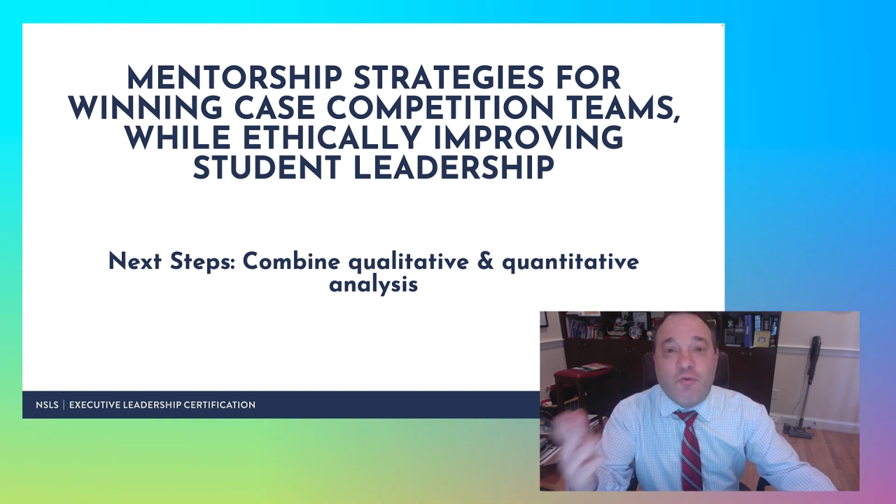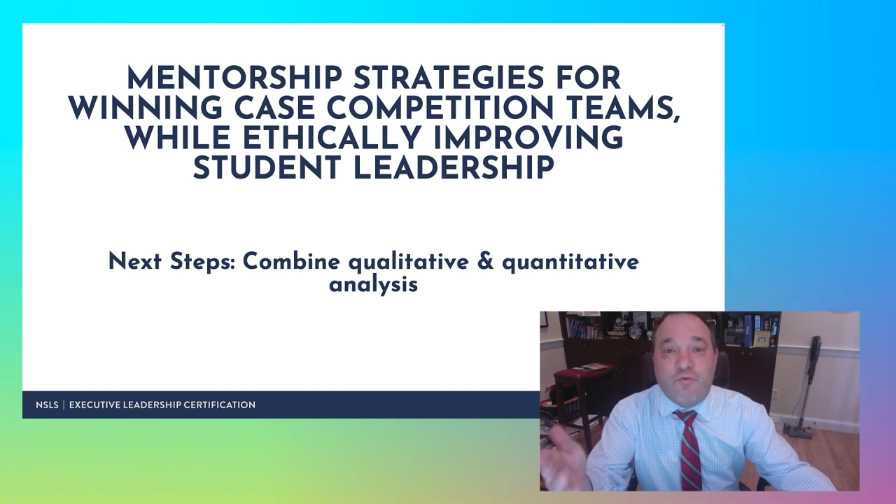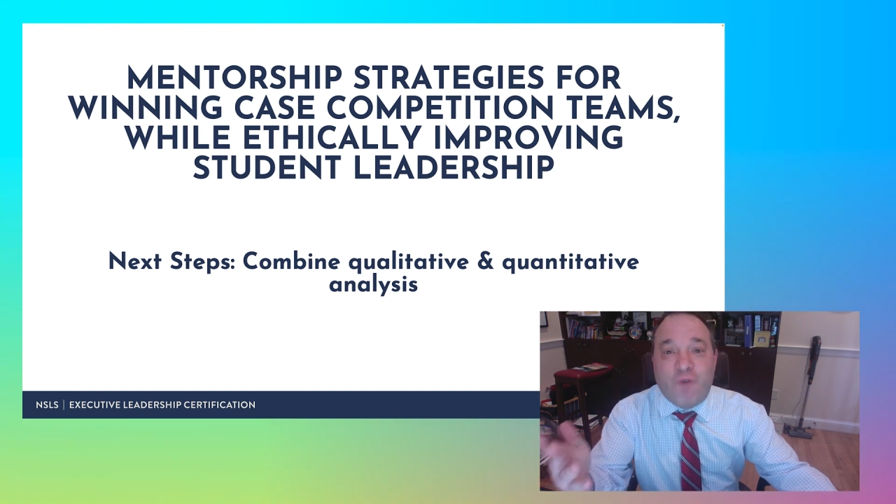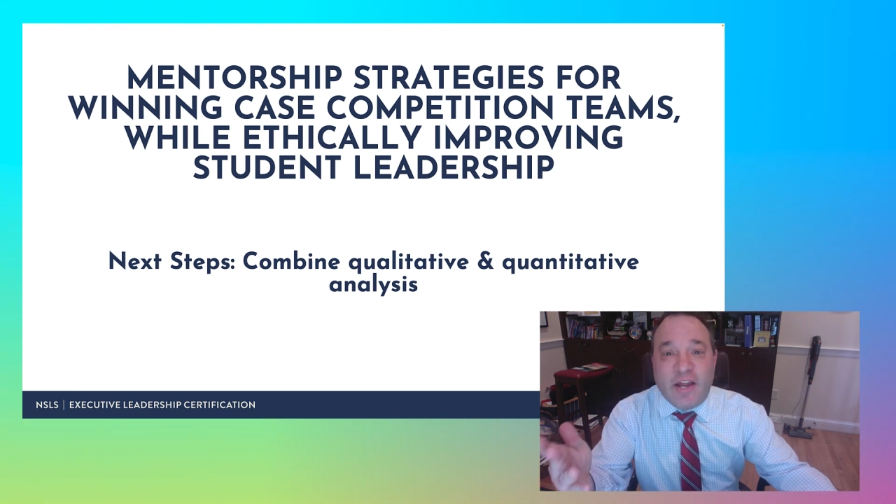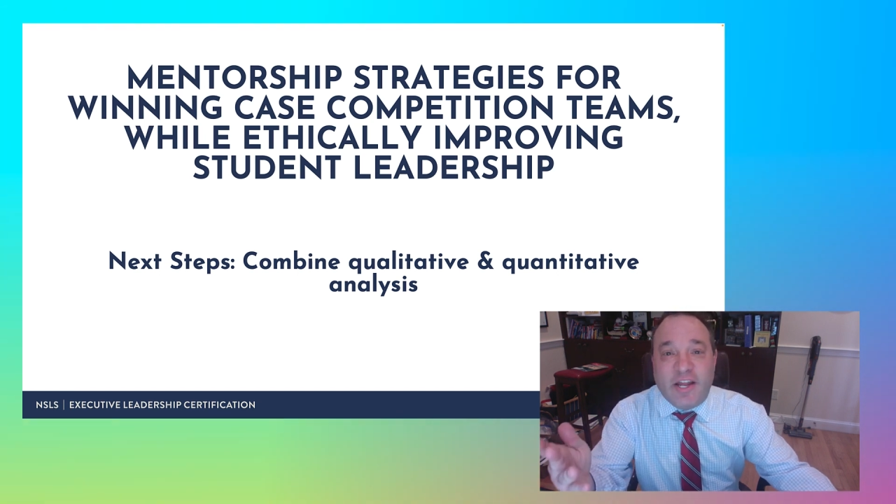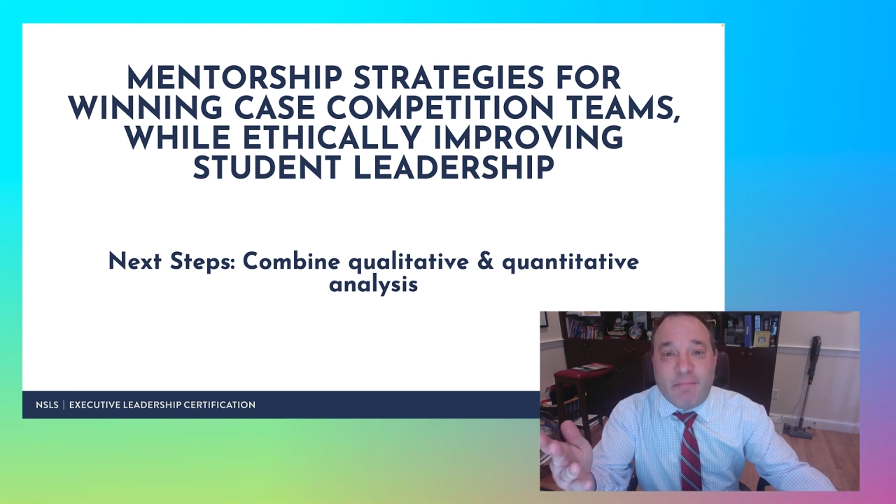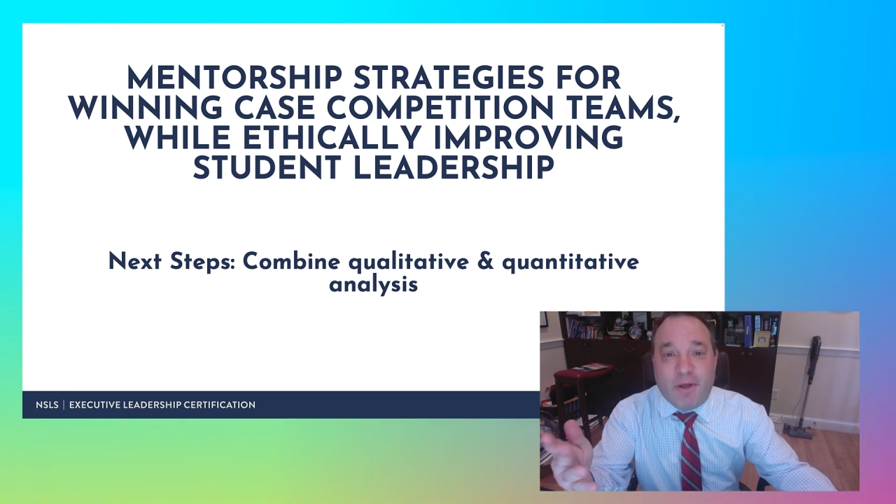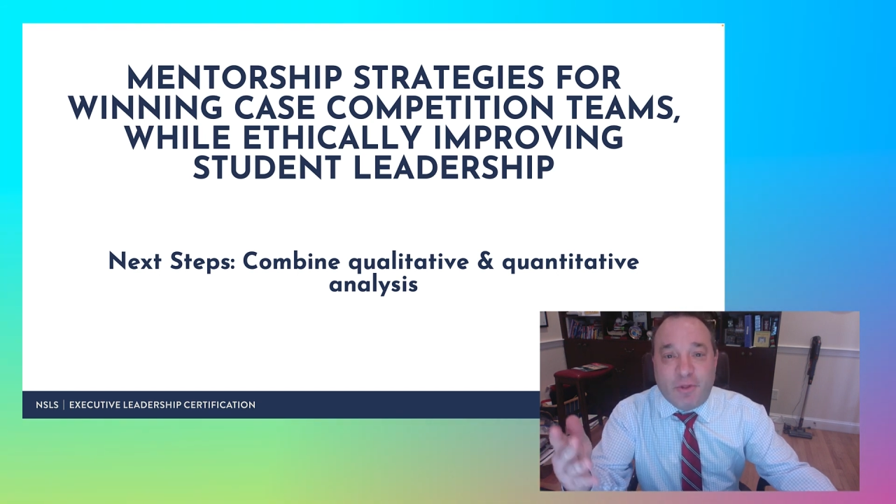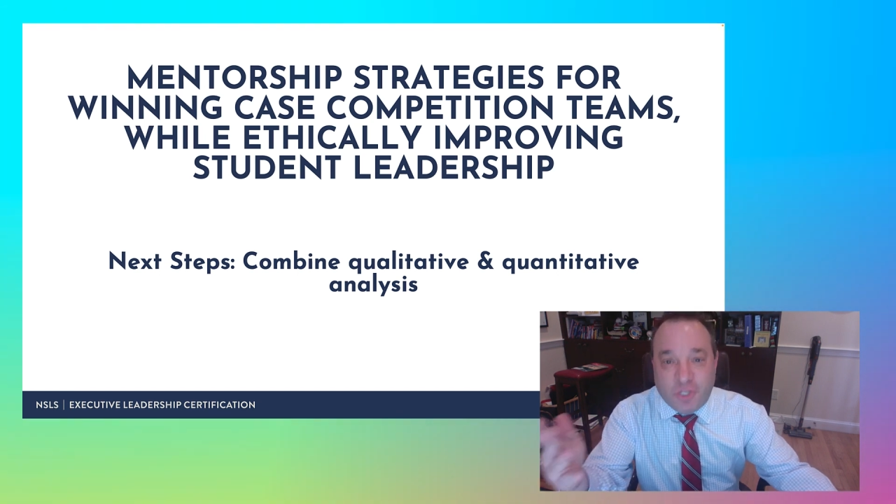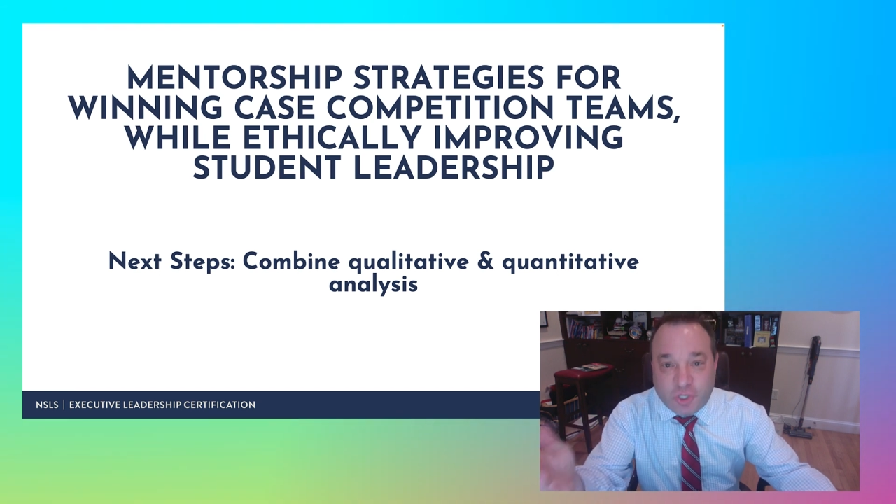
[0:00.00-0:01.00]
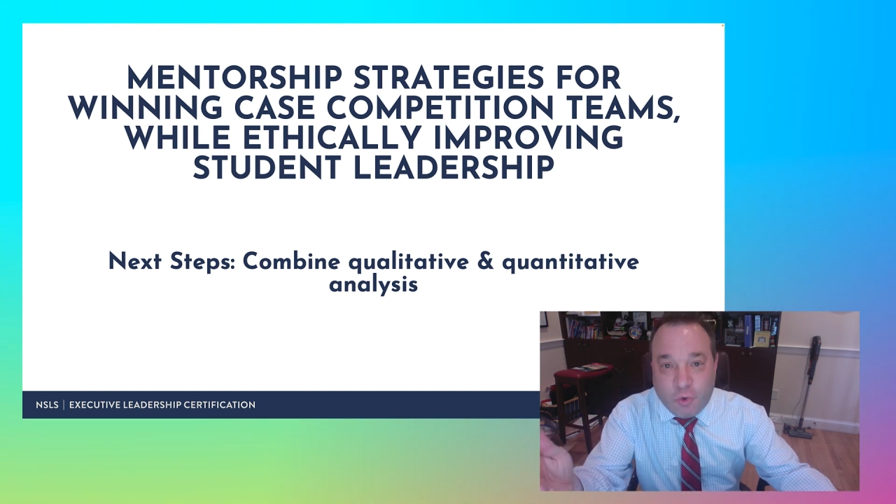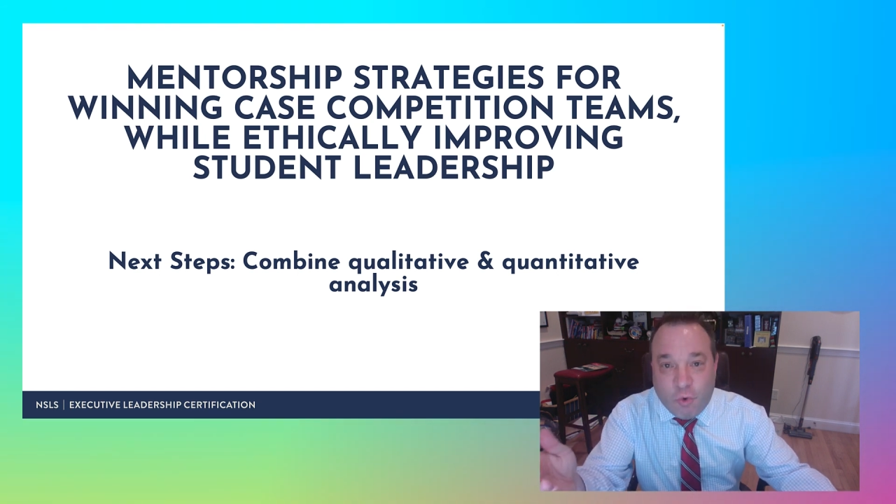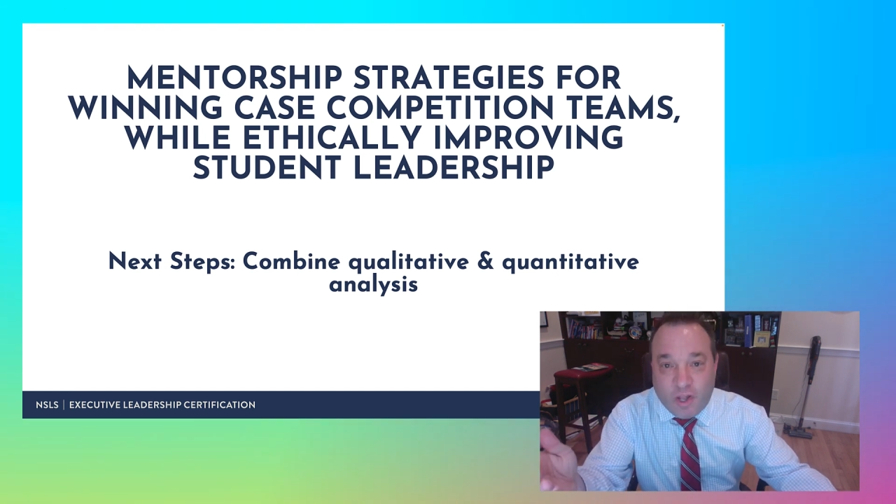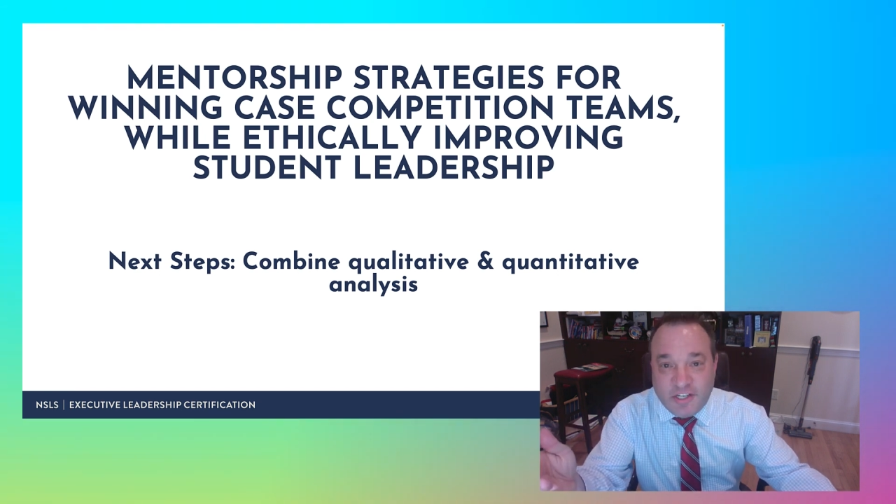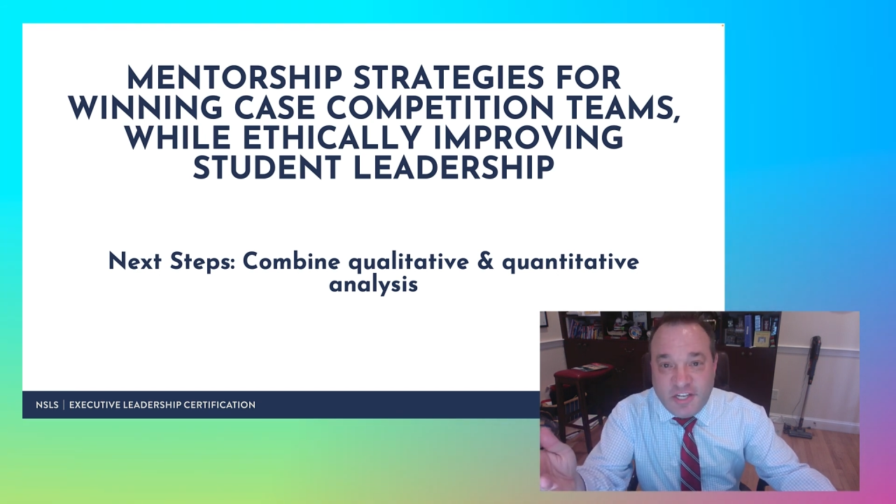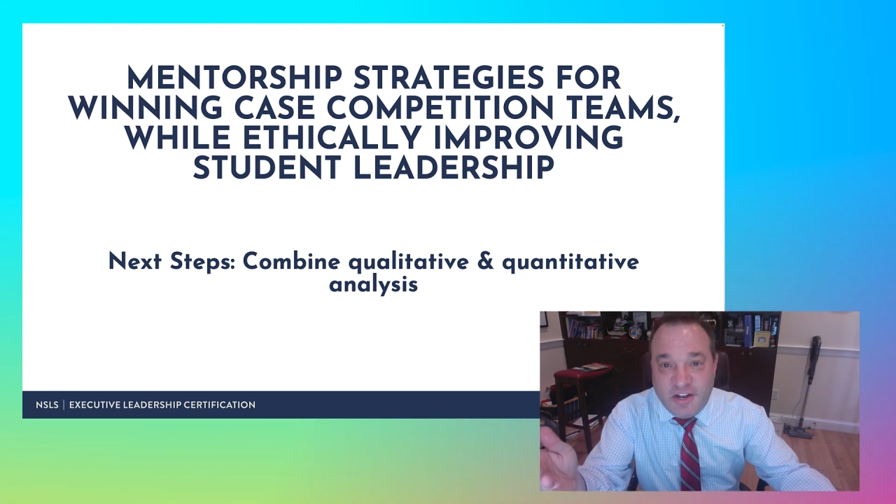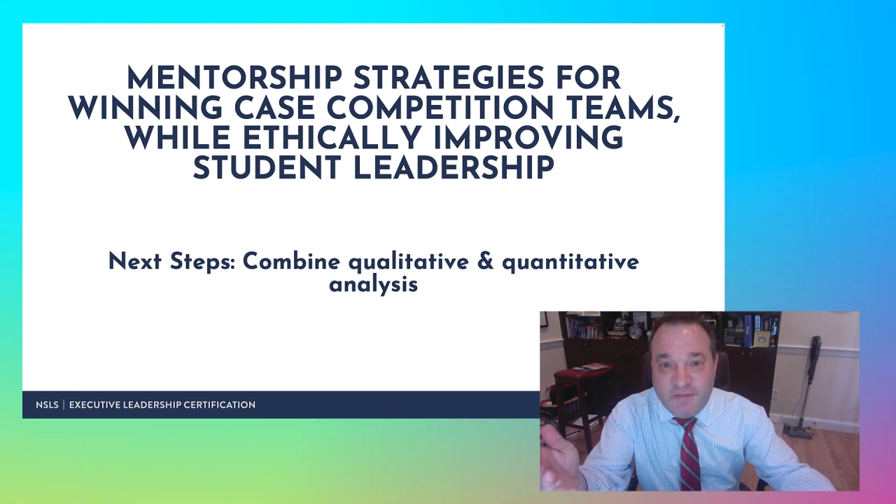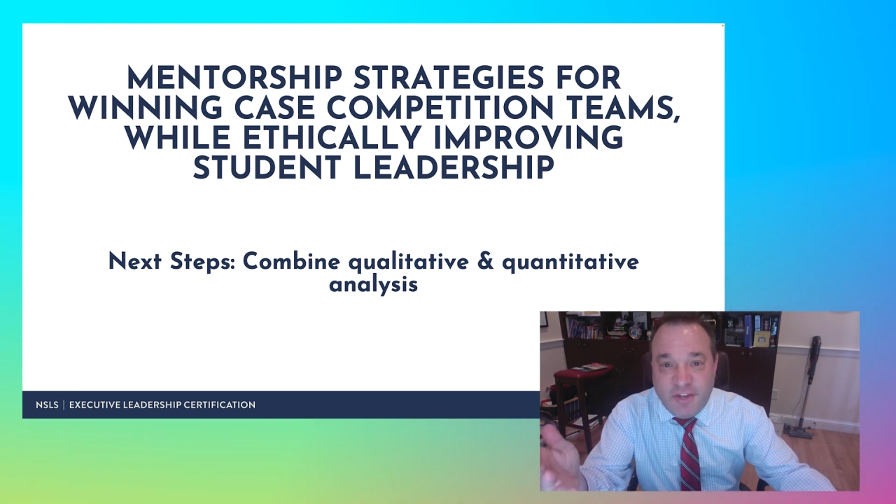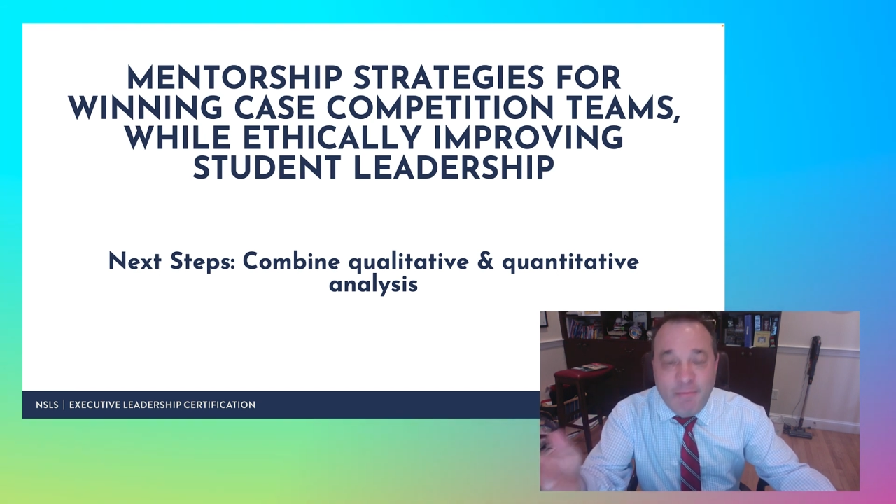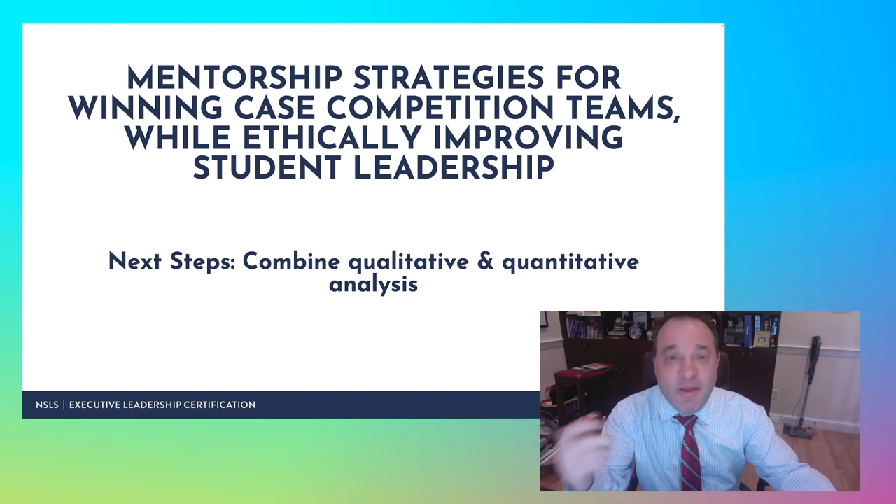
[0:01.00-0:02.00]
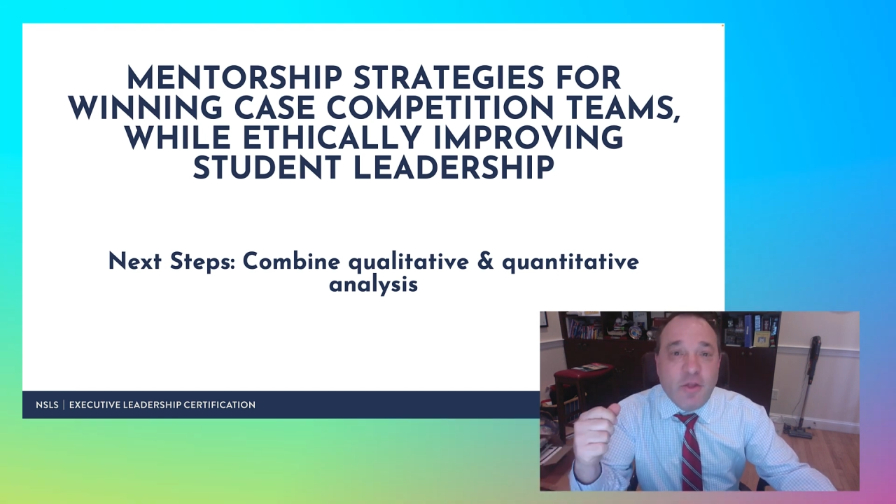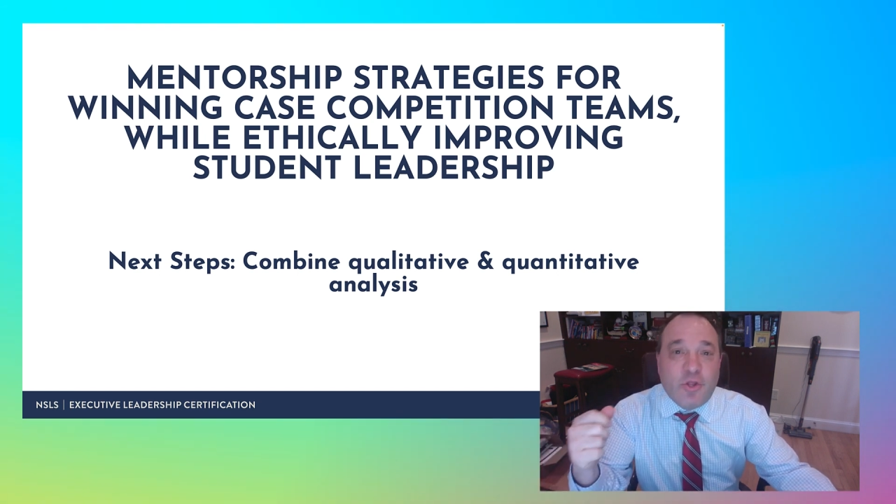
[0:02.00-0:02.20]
writing about this qualitatively.